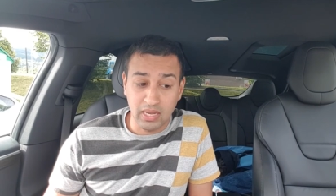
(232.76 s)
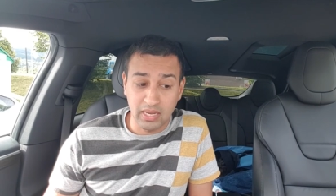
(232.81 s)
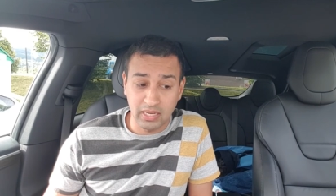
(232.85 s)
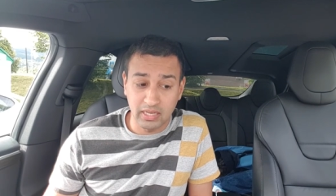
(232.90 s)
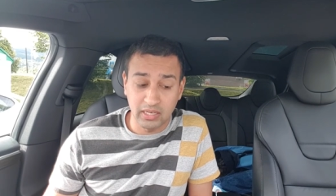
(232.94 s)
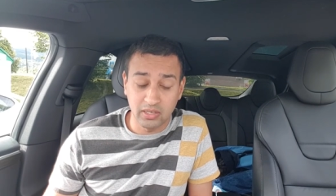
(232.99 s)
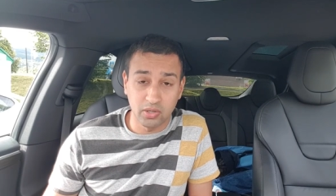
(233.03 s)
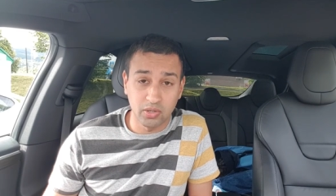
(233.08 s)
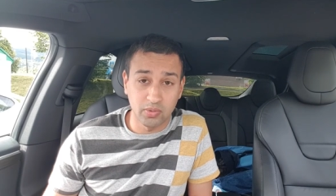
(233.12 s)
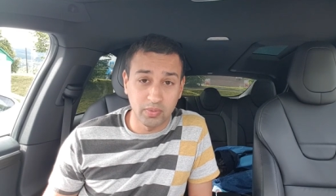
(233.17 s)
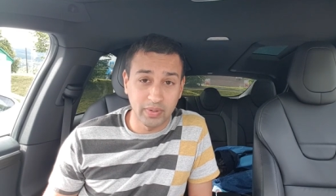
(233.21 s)

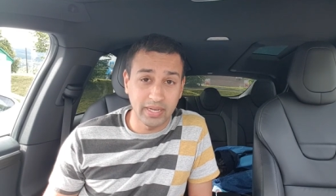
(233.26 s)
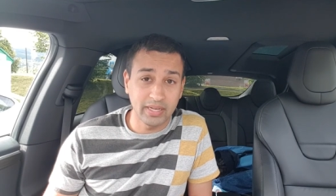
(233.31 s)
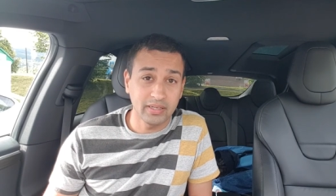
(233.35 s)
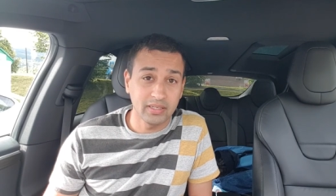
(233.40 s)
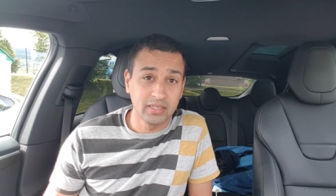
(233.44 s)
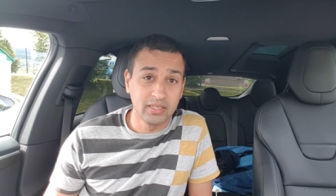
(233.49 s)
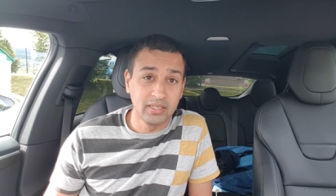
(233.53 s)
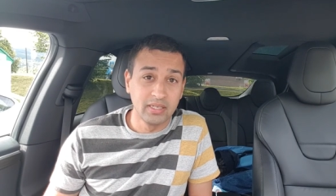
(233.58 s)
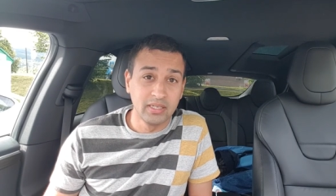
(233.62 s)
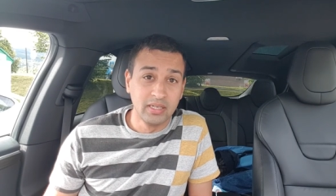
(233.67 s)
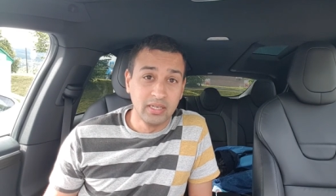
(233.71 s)
in Norway.
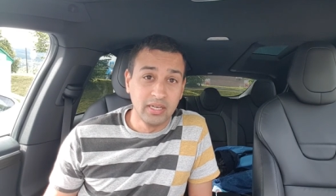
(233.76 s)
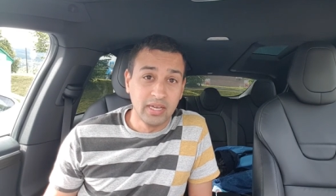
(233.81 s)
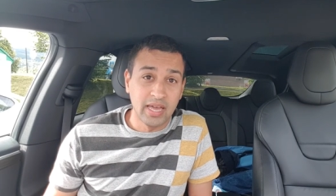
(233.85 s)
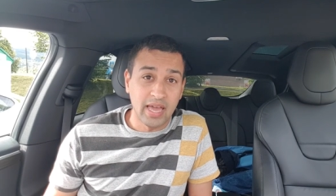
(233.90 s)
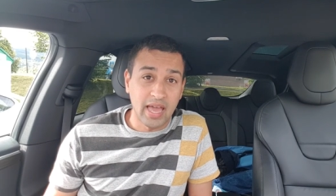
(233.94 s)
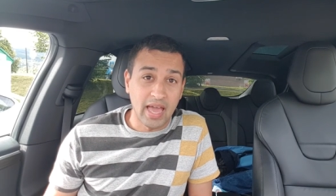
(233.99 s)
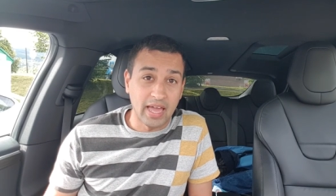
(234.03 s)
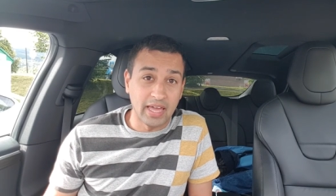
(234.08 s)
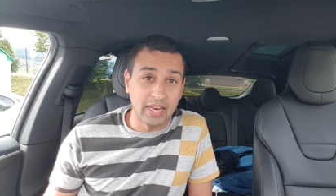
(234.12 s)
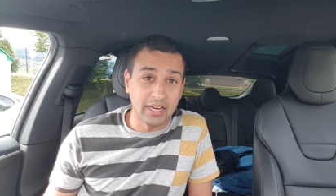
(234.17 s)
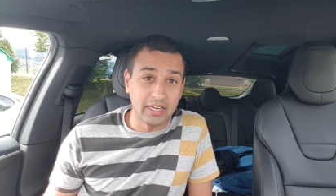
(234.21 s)

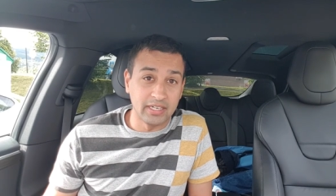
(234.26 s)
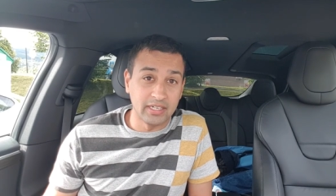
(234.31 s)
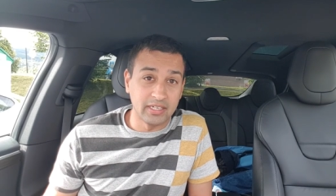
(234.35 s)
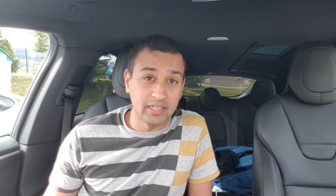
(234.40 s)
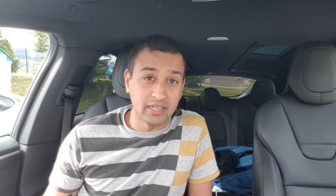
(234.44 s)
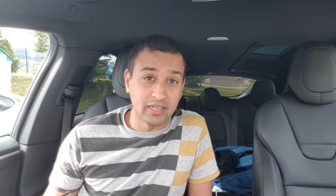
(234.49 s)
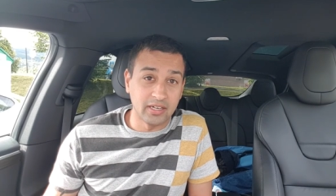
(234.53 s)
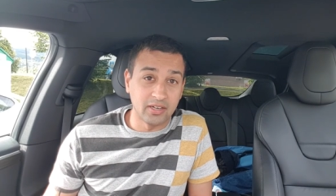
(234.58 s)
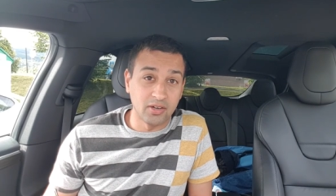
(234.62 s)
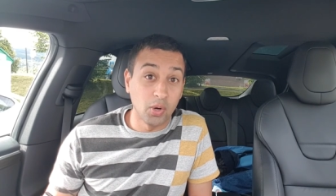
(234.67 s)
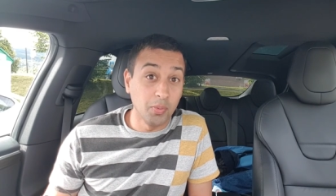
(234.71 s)
And
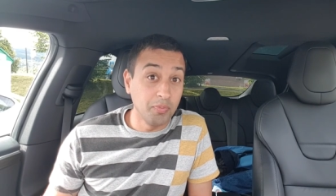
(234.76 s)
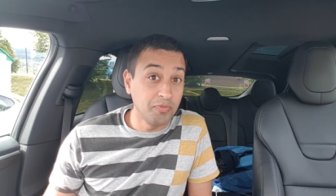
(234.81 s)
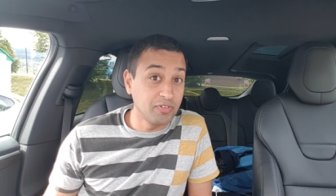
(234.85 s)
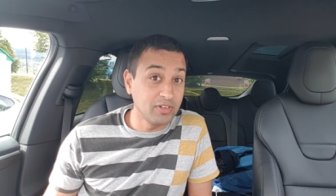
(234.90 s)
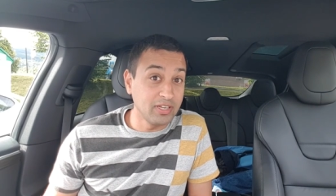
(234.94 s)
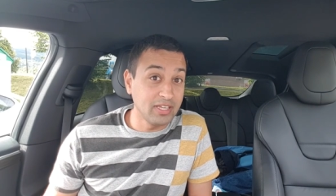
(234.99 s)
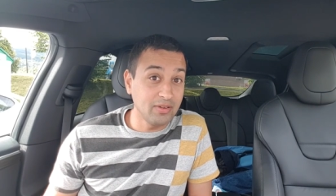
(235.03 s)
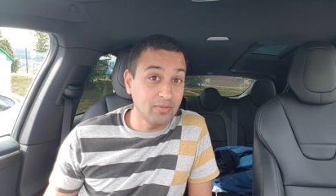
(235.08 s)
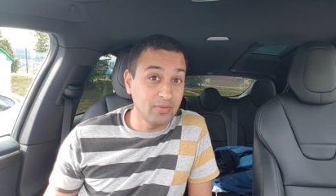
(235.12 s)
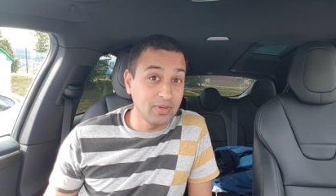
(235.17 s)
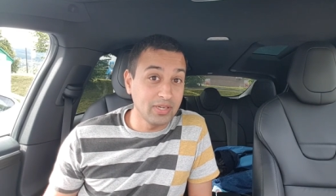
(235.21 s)

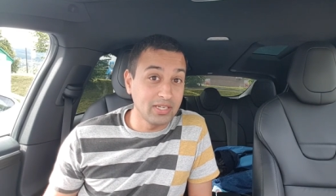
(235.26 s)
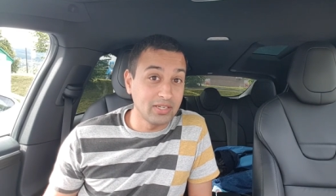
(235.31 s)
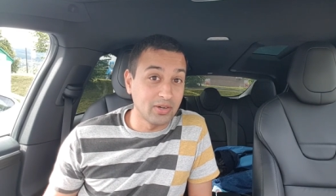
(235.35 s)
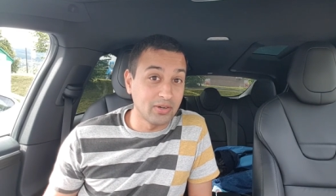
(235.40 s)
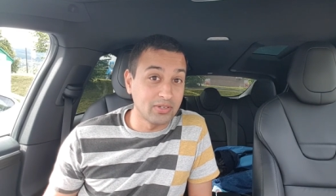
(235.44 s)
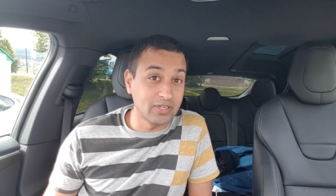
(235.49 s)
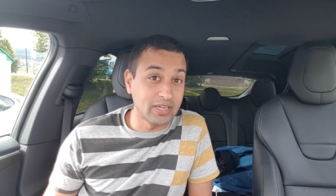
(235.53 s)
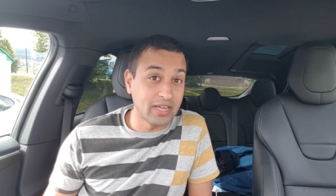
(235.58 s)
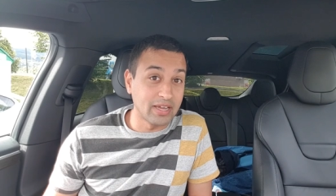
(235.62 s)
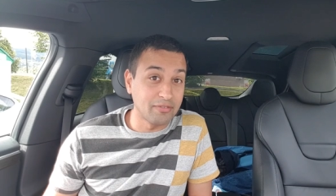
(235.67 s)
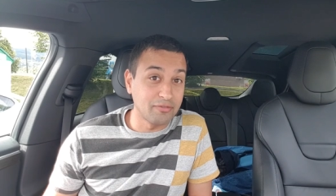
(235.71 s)
hopefully we
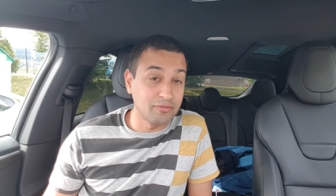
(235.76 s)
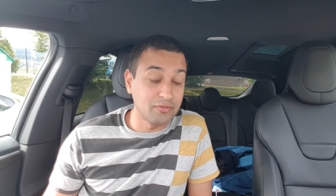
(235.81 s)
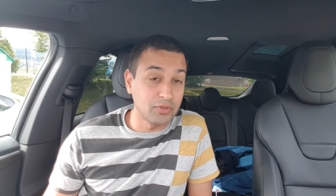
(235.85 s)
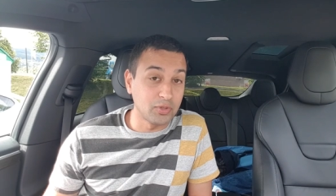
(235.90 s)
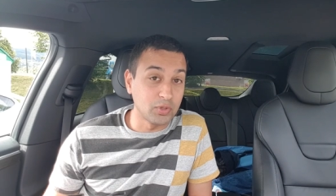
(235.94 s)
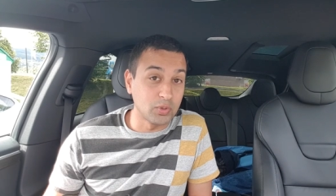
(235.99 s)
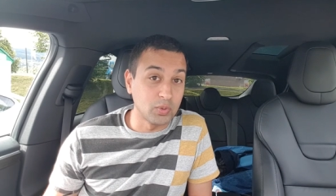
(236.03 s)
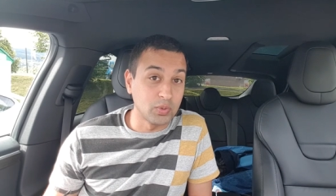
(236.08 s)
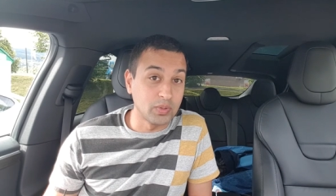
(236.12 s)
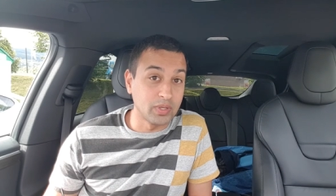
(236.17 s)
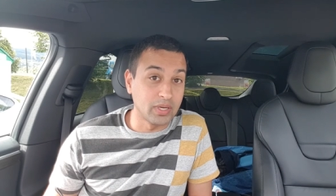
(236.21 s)
don't have
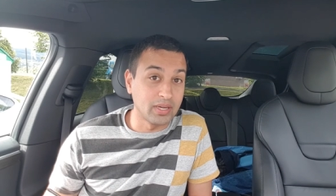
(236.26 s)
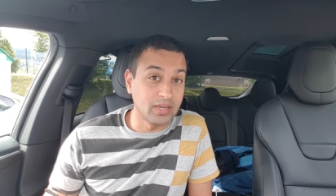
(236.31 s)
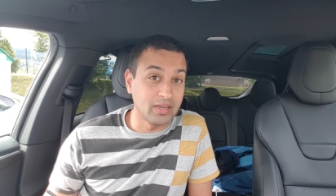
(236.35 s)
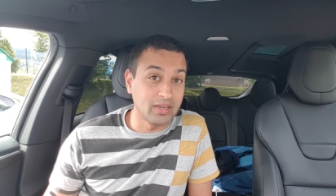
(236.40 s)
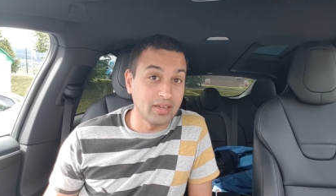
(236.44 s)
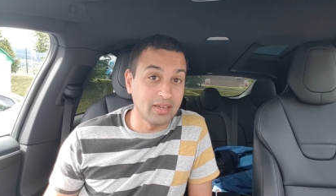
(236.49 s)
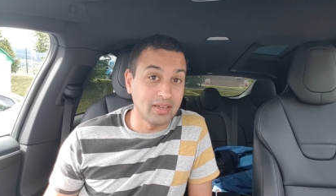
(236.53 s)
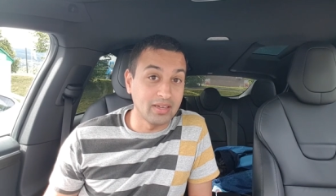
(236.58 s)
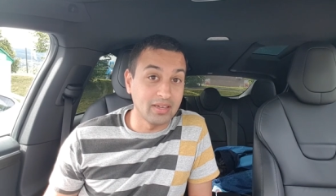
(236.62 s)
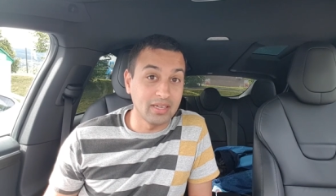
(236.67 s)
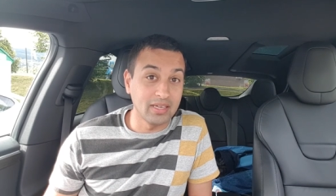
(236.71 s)
to
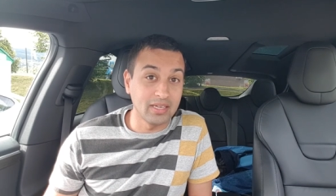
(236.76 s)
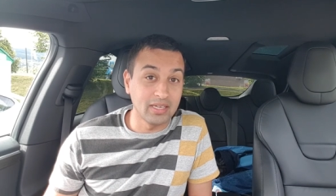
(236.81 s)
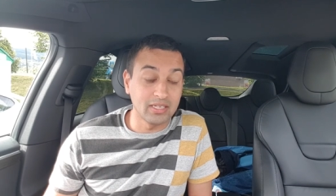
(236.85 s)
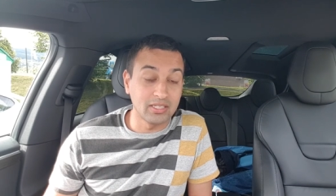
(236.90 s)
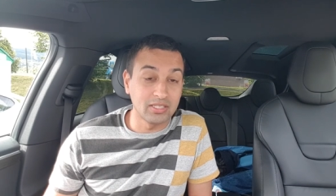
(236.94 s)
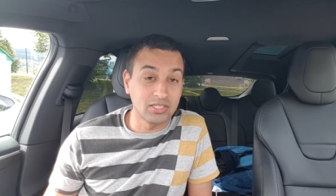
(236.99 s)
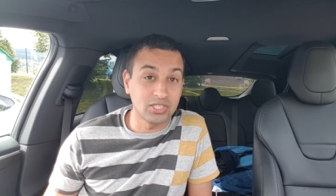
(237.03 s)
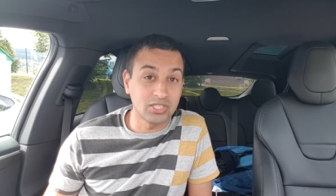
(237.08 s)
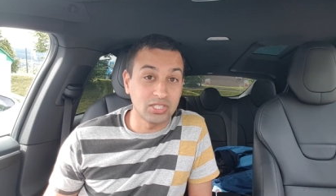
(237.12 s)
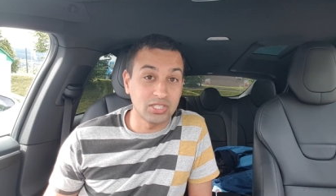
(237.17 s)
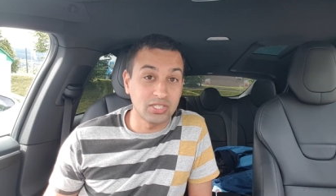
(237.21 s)

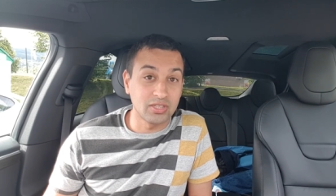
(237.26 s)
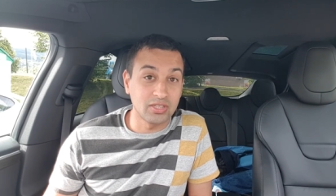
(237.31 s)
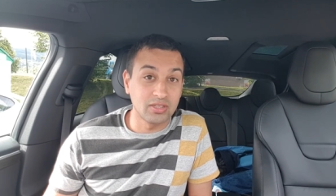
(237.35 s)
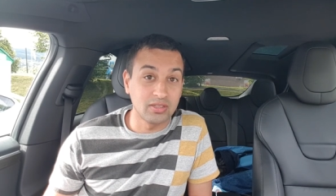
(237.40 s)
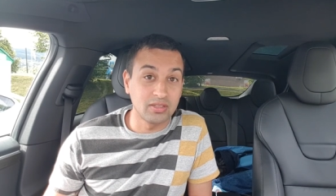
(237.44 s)
hitch